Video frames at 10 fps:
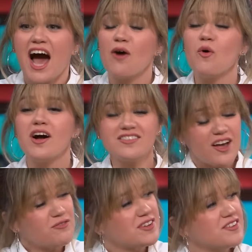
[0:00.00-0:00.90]
I walked
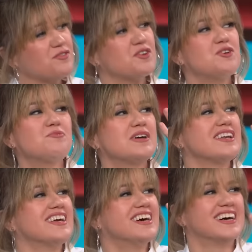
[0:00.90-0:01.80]
off a different
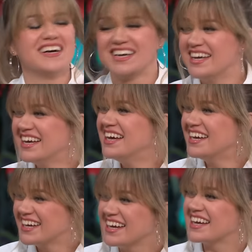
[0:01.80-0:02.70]
human.
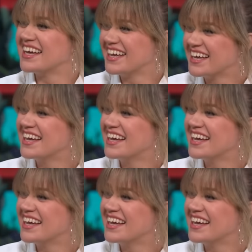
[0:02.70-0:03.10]
Yeah. We